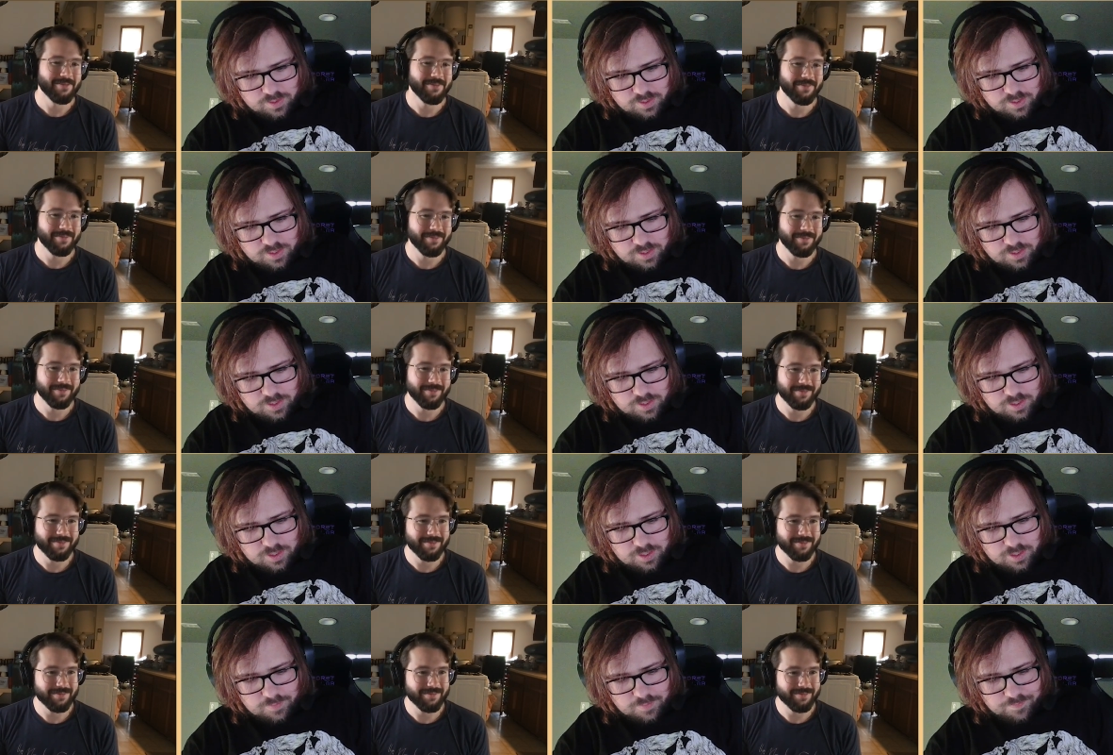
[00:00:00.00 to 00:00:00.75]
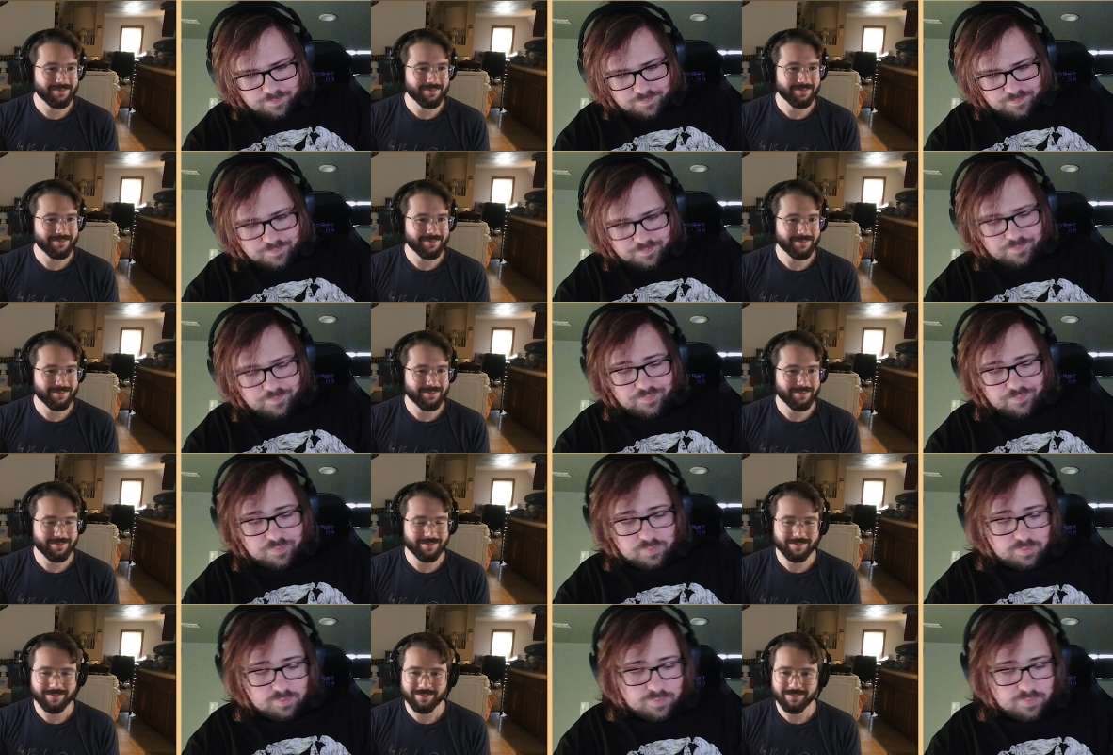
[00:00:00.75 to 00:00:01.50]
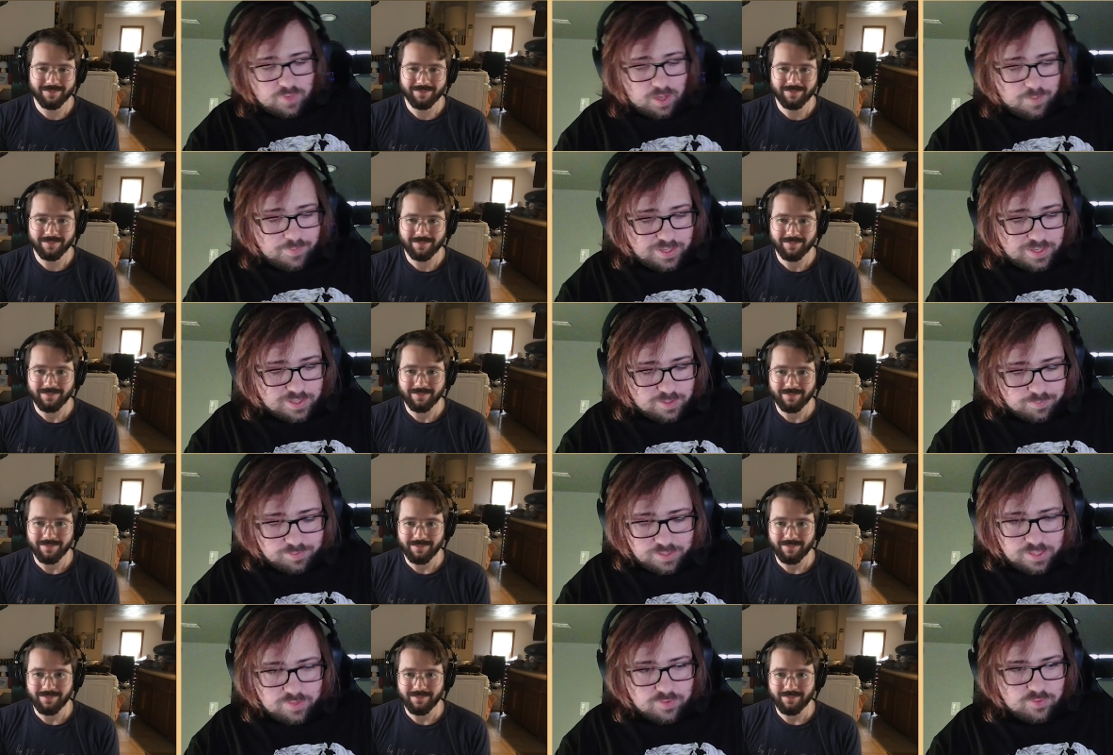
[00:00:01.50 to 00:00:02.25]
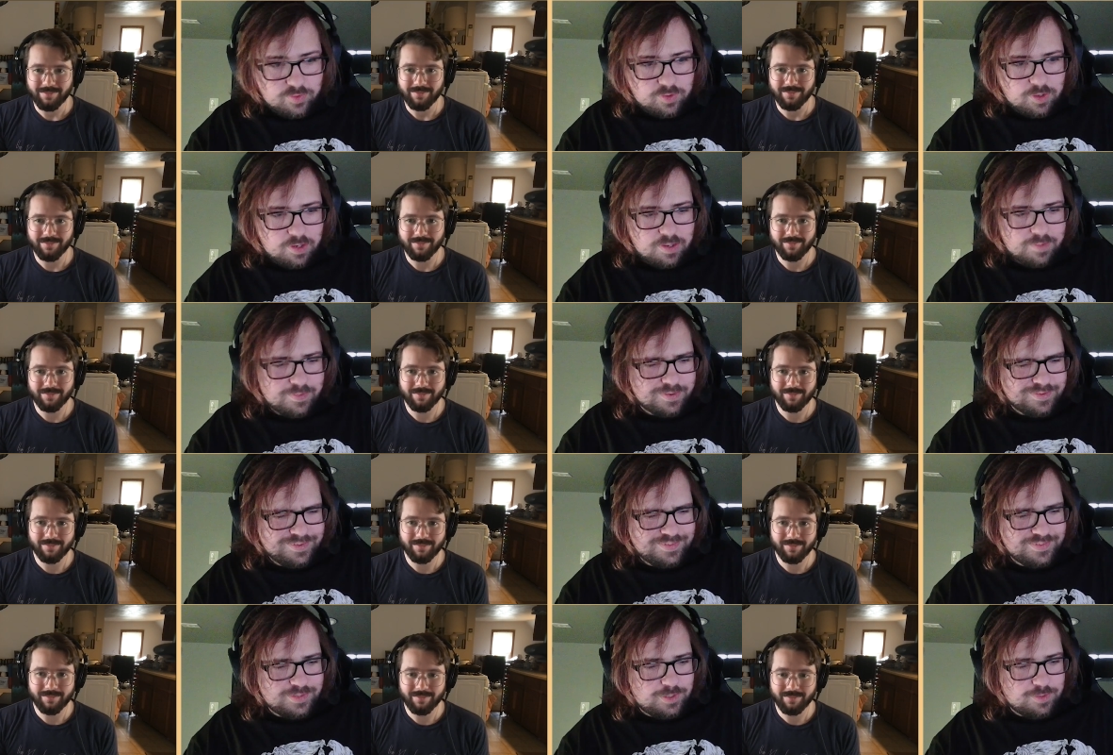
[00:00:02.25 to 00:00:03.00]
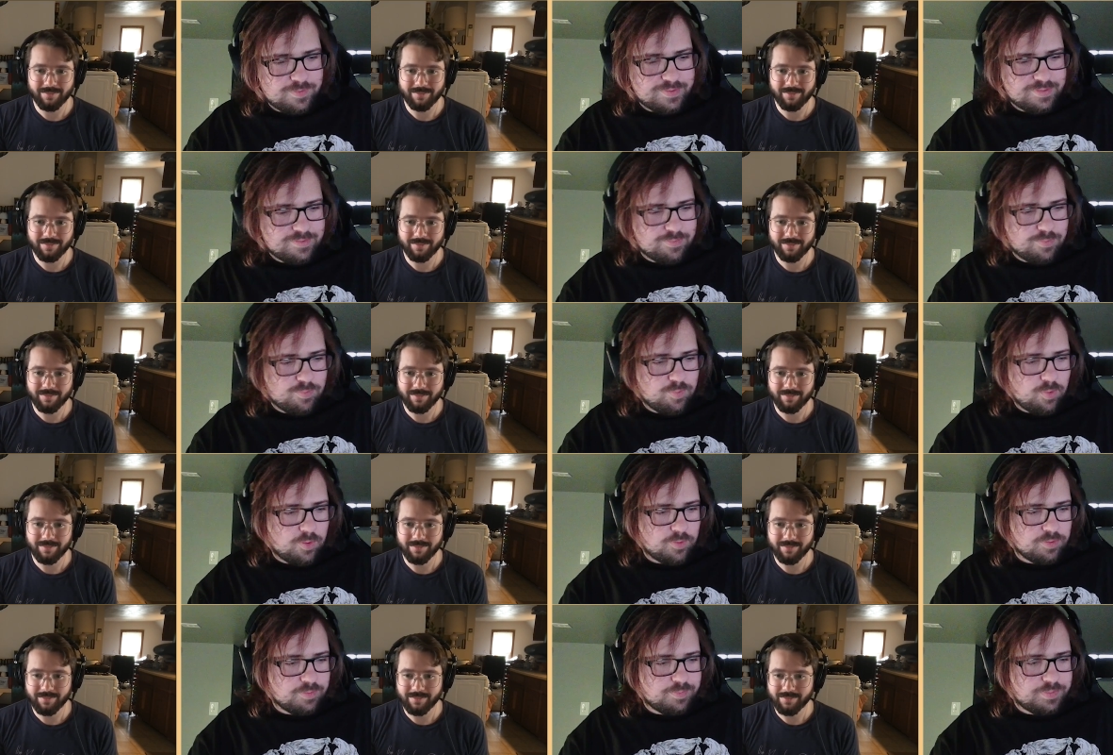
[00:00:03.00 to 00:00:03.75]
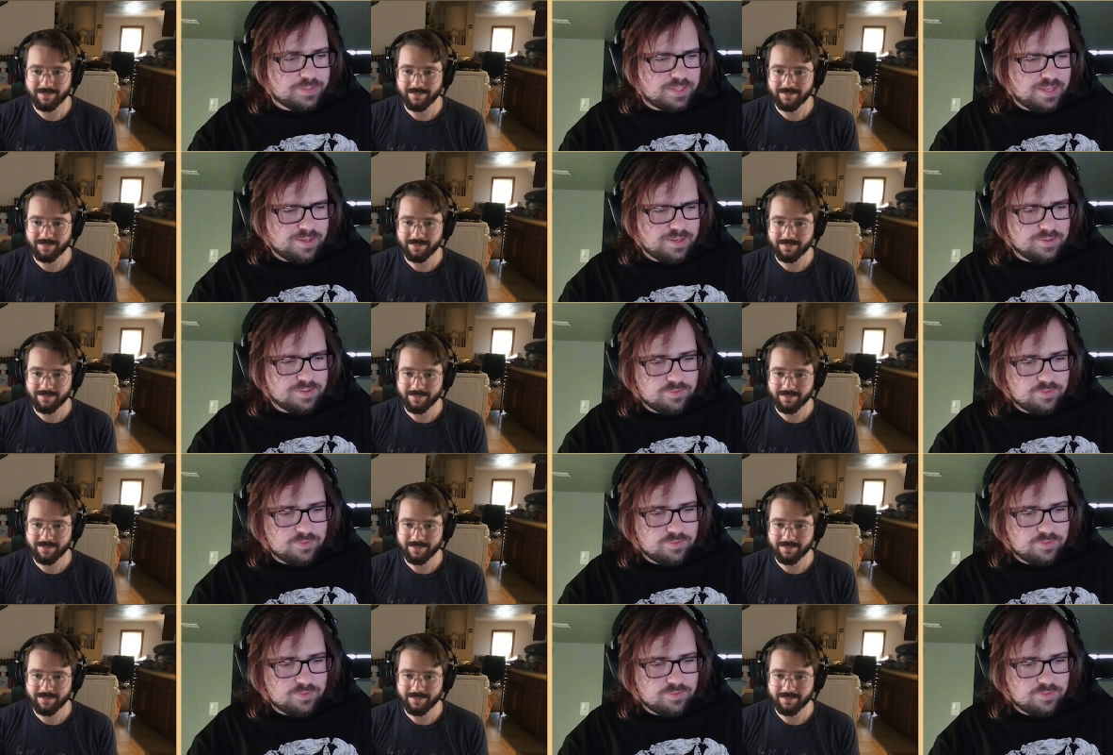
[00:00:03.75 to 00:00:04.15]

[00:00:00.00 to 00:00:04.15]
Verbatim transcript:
Speaker 1: um, I mean, I could play this card, I don't even know it's worth playing.